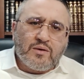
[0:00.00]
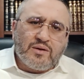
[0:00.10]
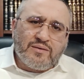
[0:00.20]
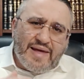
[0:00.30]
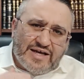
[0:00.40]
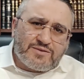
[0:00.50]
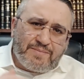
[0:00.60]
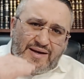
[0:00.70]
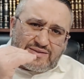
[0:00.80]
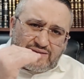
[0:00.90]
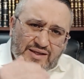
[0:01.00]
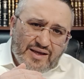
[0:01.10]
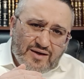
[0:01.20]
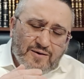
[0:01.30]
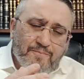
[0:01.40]
Next best
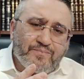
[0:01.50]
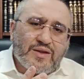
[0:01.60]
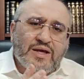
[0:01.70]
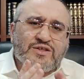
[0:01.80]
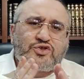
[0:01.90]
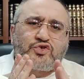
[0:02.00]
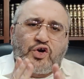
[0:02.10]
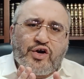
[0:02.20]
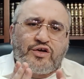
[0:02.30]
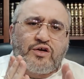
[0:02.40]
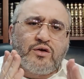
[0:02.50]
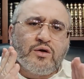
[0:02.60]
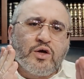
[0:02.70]
thing is turn